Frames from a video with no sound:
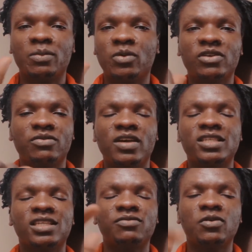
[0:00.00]
on your
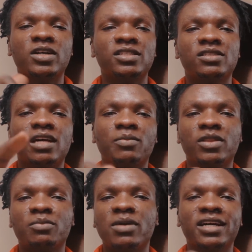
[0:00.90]
face, it focuses. Tap
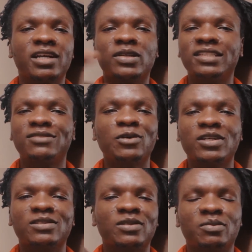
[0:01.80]
on the background, it
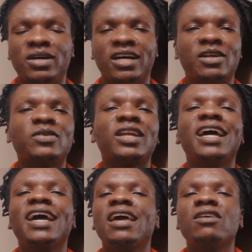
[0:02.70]
focuses in the background.
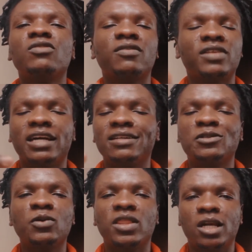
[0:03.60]
If you have like
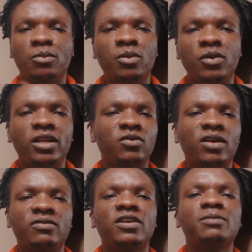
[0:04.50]
2 or 3 people in
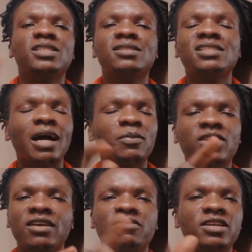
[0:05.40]
one frame, just tap
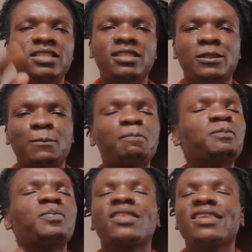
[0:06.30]
on their faces.
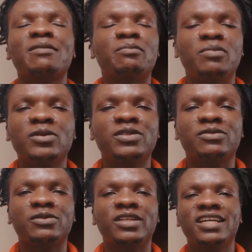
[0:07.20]

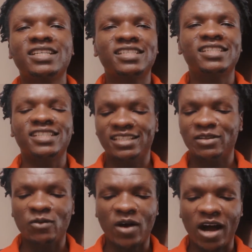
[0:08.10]
Beautiful, isn't
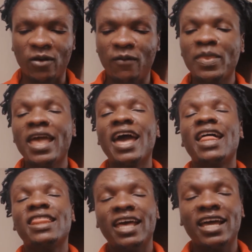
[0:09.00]
it? Wow.
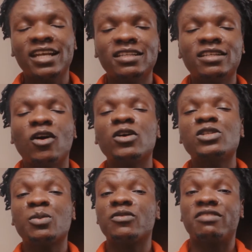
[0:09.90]
Then on
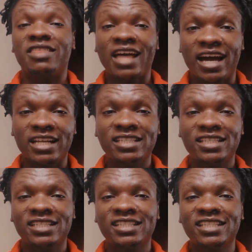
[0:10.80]
top of that,